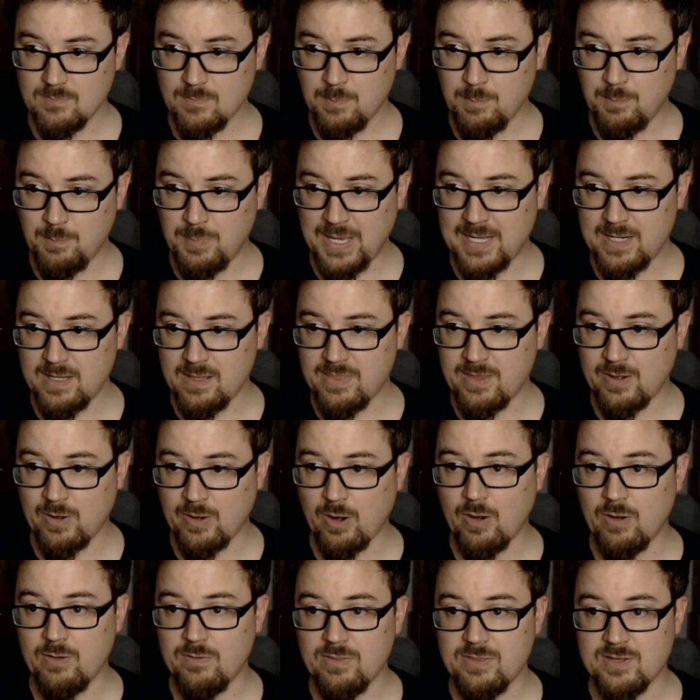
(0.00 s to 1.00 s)
But
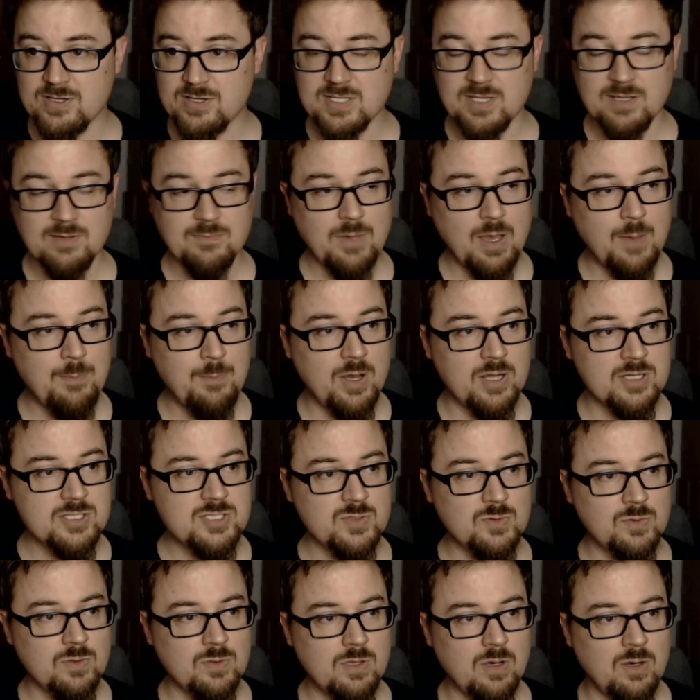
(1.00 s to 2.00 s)
there's a
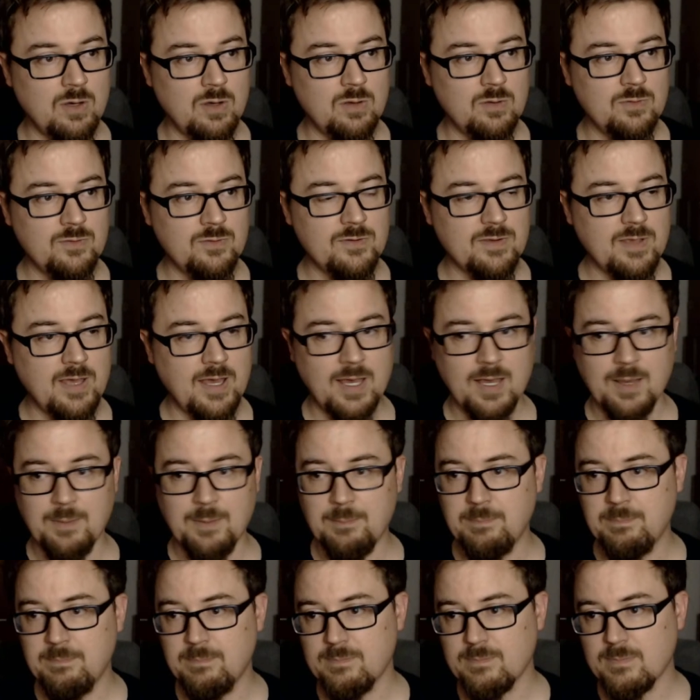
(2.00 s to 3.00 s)
module called
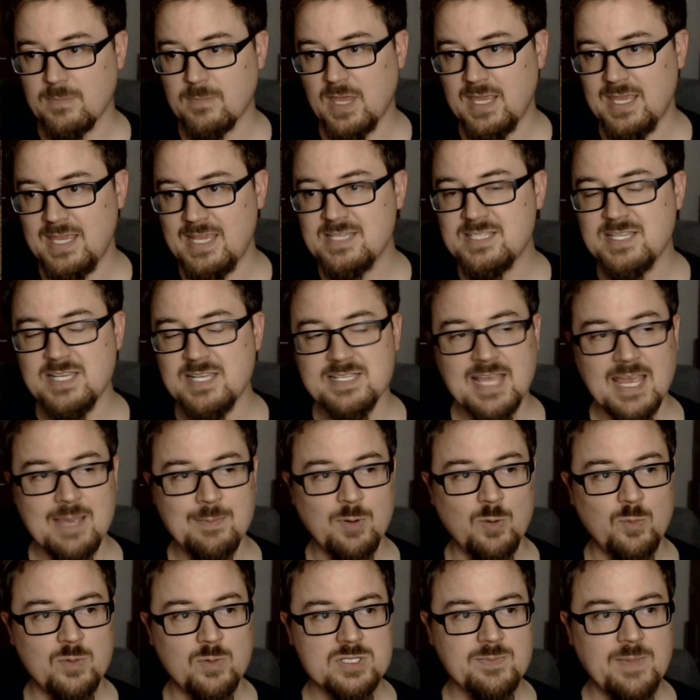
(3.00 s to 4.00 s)
Easy Table,
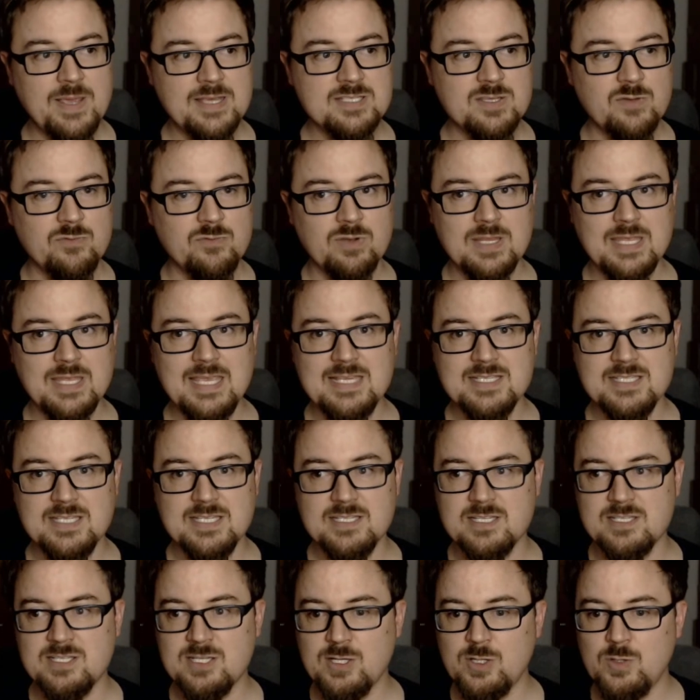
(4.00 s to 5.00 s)
which makes it really easy to
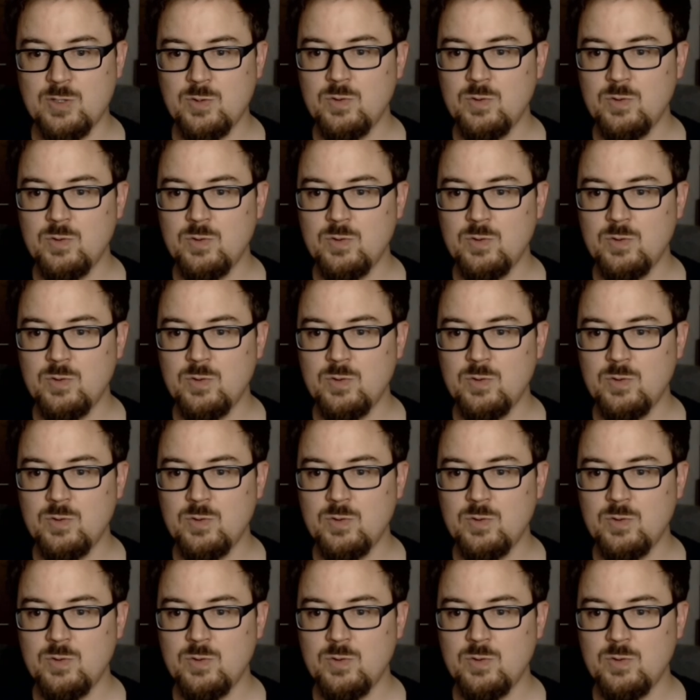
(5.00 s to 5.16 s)
do.